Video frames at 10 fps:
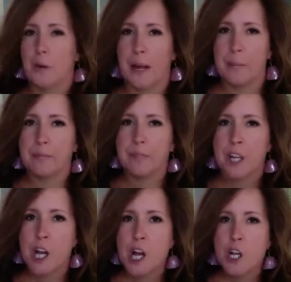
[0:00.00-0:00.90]
Okay.
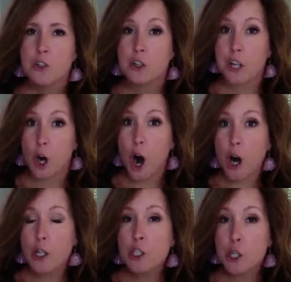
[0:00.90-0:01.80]
So there
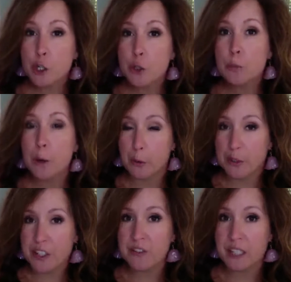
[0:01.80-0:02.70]
are 2
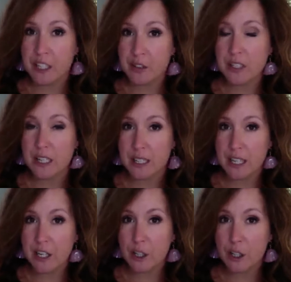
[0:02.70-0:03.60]
bonus videos in
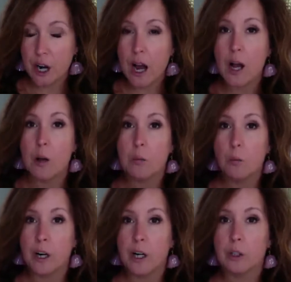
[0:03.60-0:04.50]
here
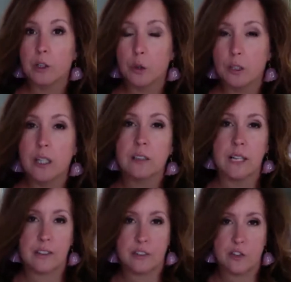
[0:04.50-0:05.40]
where Lola,
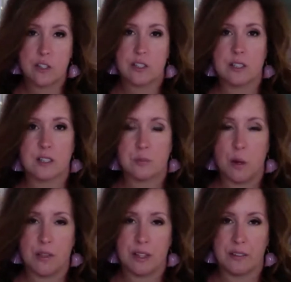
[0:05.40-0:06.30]
like, this is
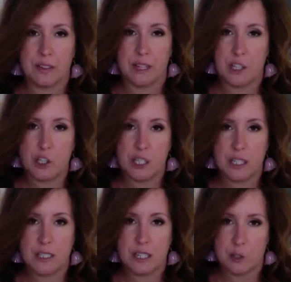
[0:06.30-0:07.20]
one thing that like
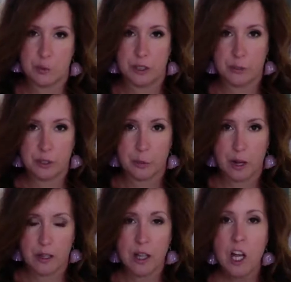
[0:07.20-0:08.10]
she does really, really
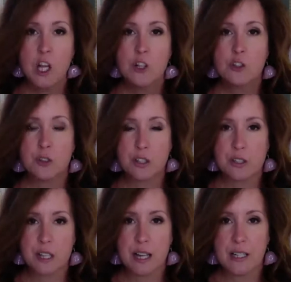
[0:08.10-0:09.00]
well. So there's 2